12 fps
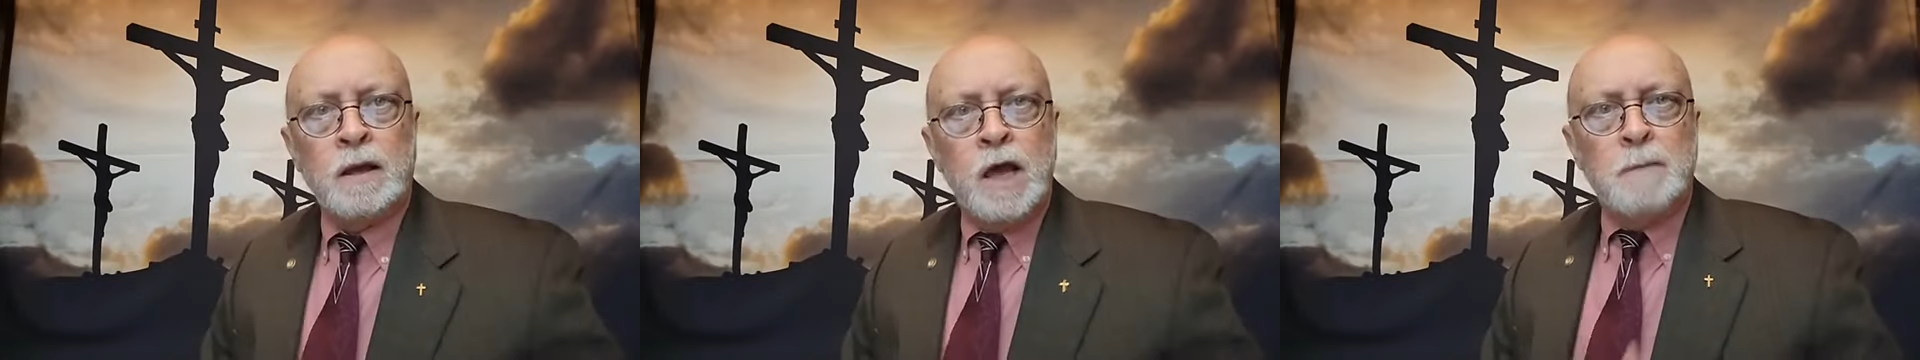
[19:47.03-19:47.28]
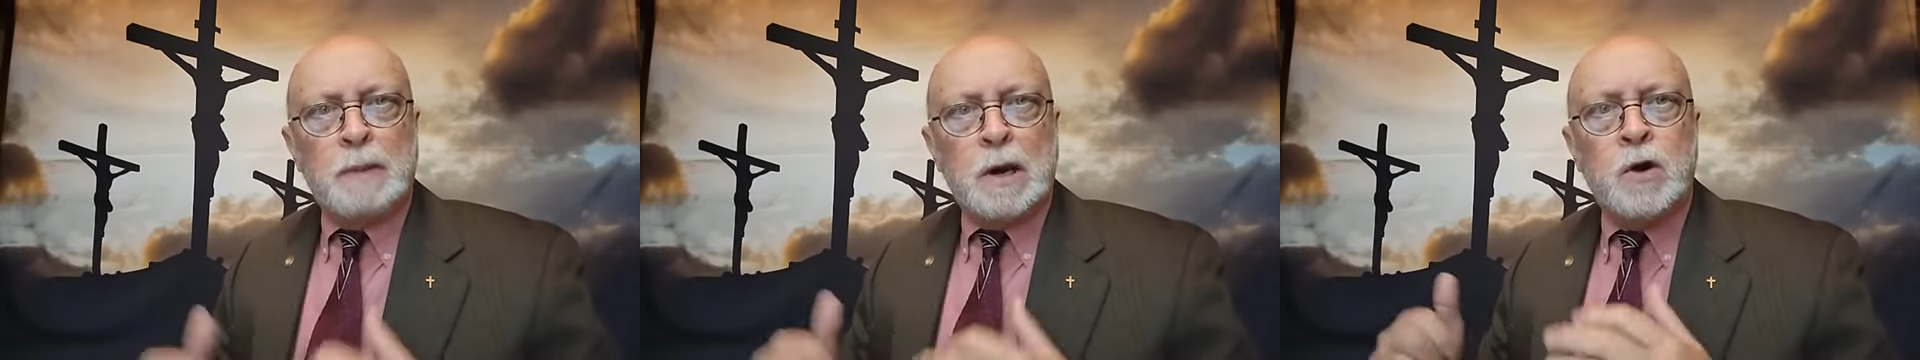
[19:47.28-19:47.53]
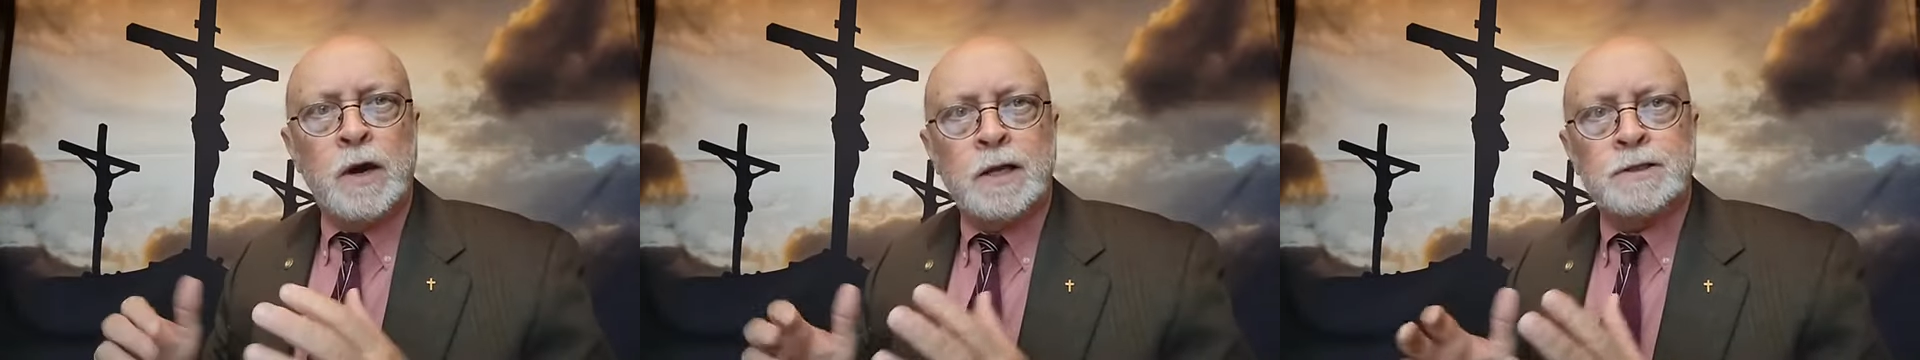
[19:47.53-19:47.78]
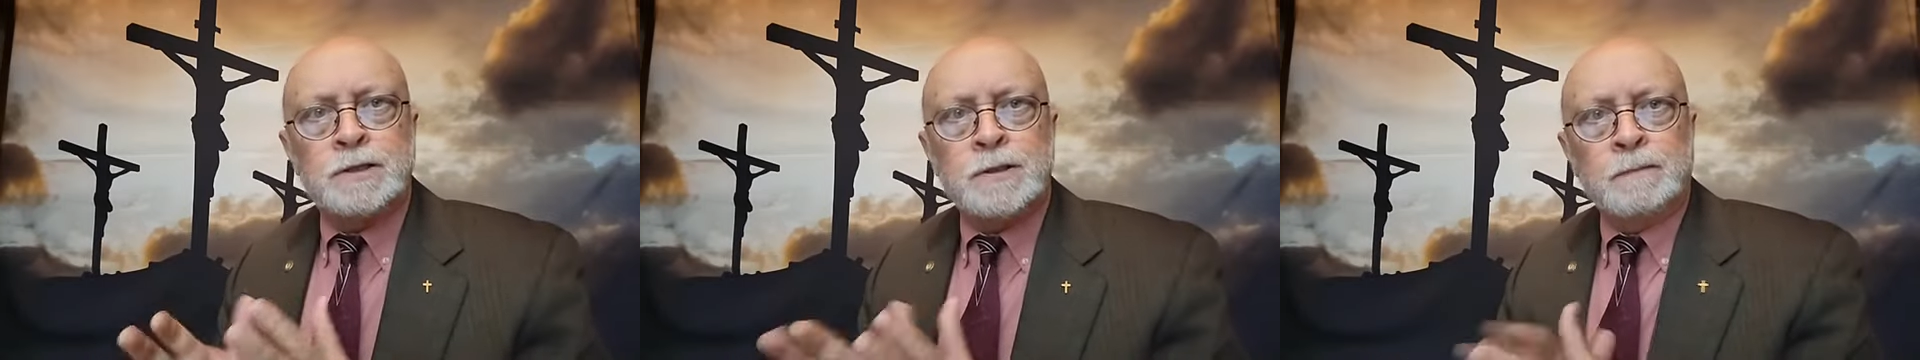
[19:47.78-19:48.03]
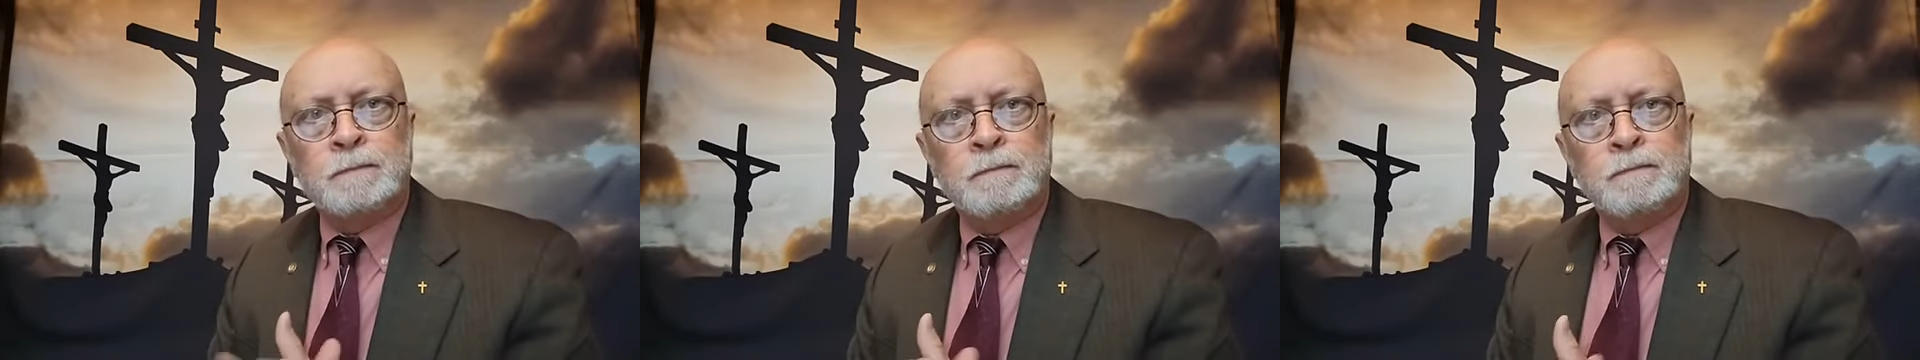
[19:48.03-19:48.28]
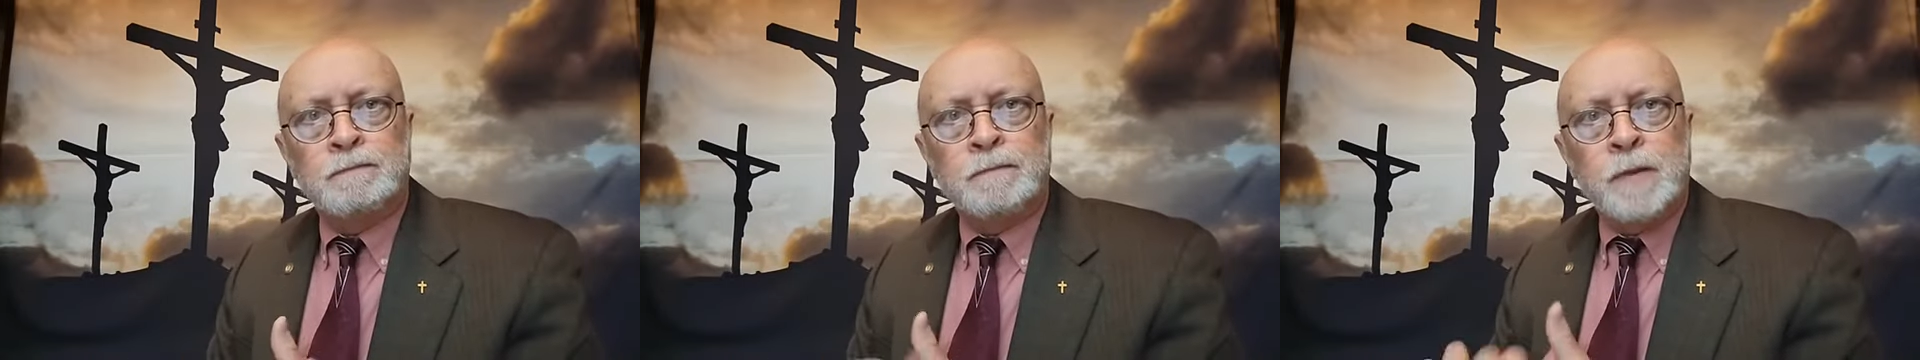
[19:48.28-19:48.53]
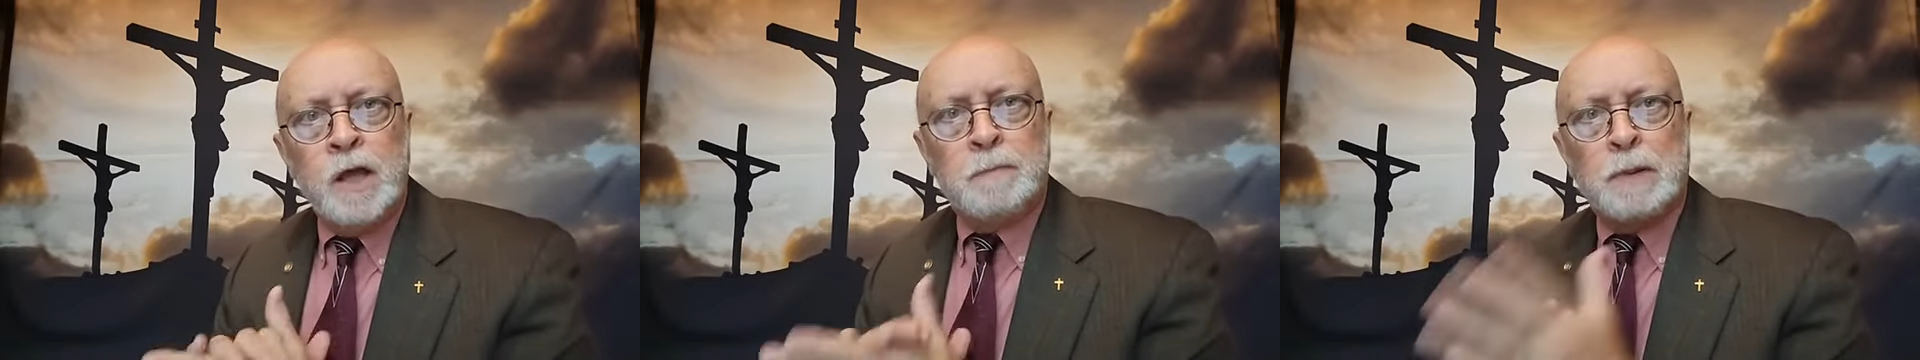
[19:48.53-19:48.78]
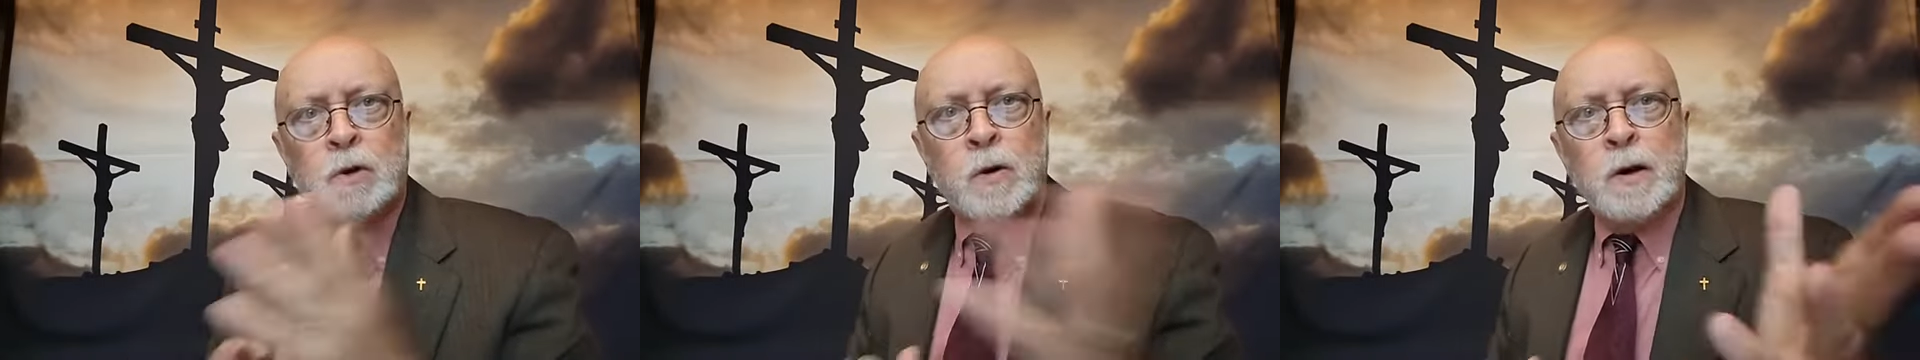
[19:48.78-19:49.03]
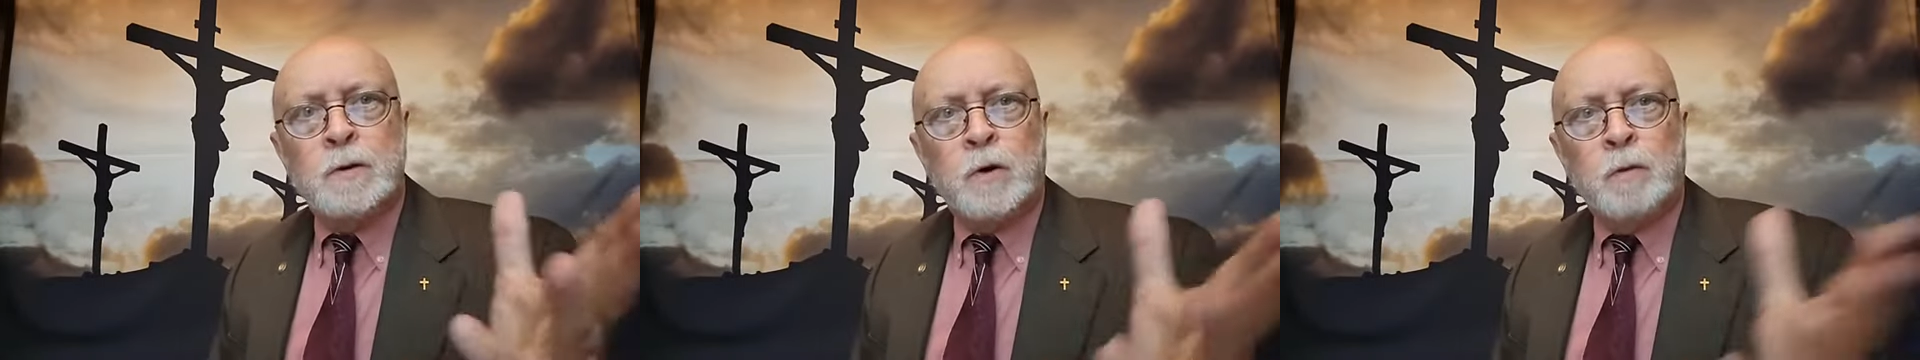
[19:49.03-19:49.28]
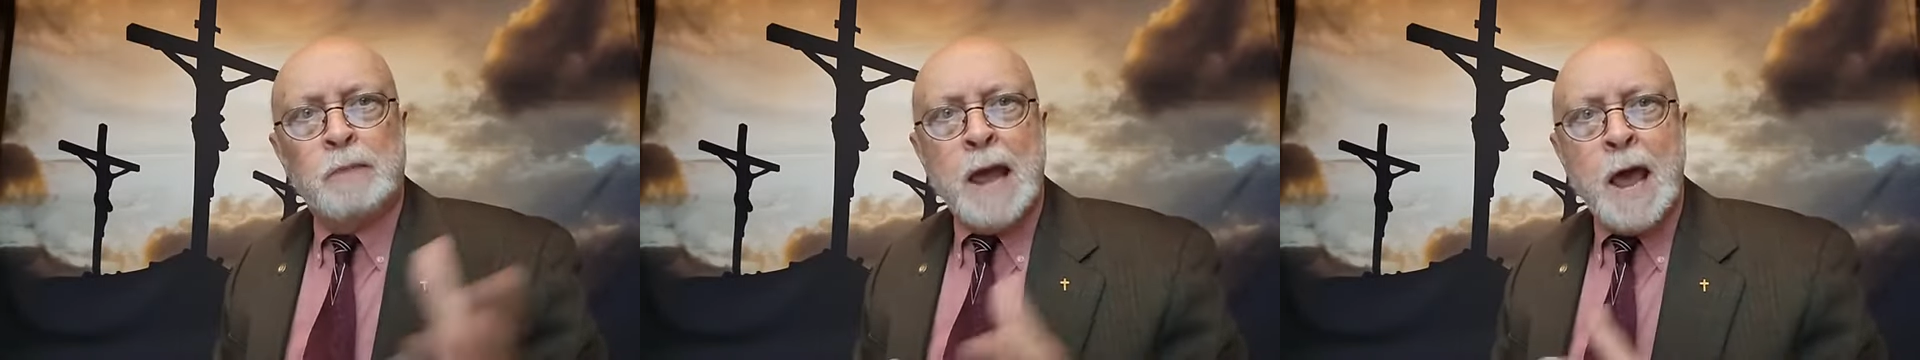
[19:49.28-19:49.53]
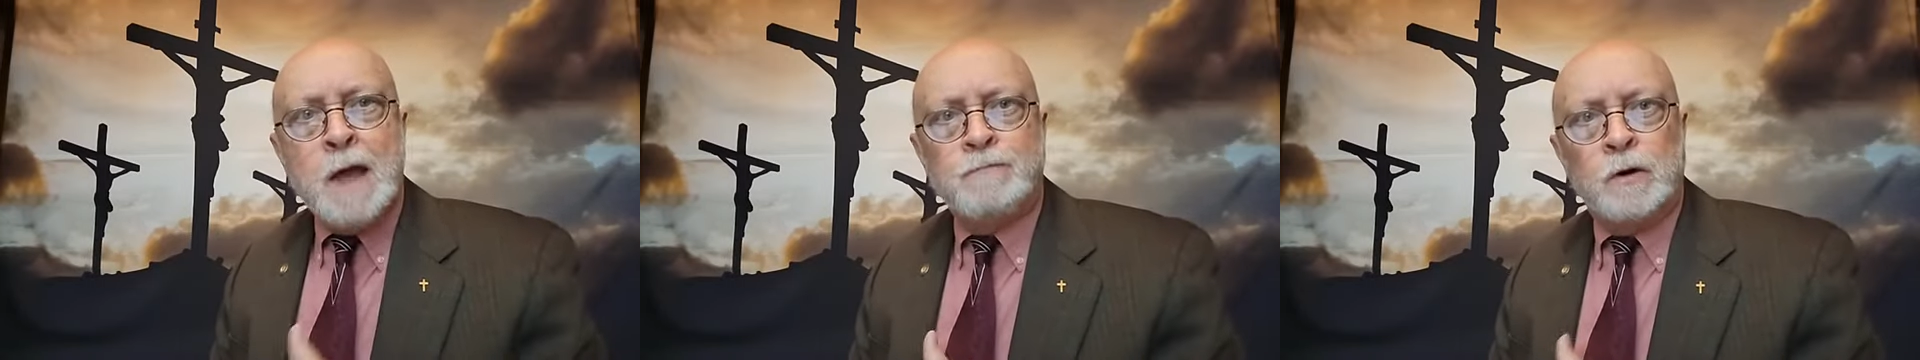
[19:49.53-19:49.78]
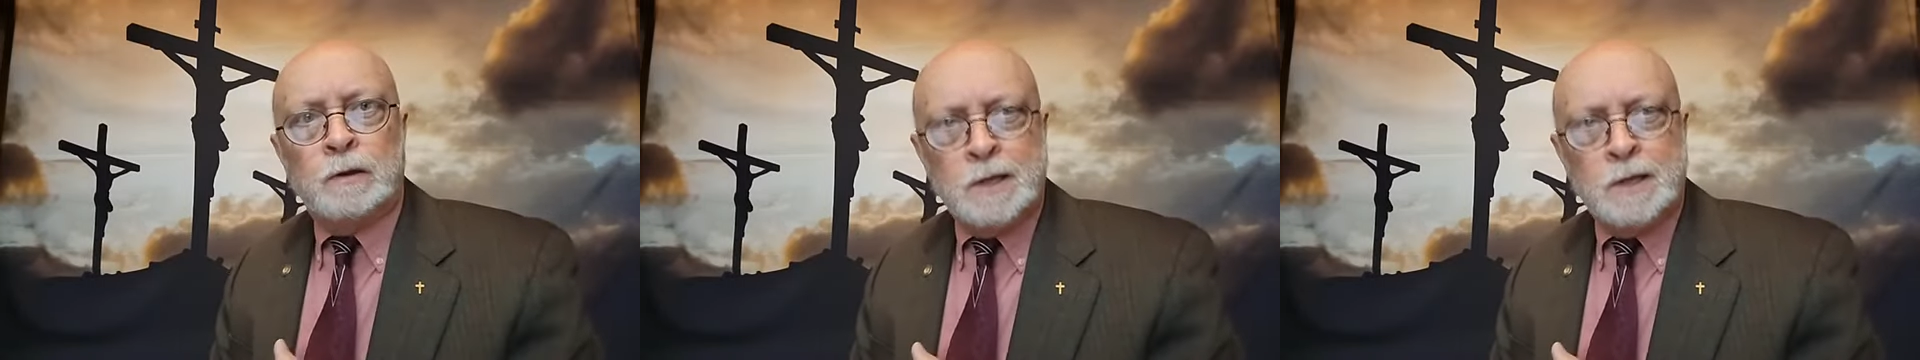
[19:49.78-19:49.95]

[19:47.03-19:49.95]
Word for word: Hypocrites. Hypocritical behavior.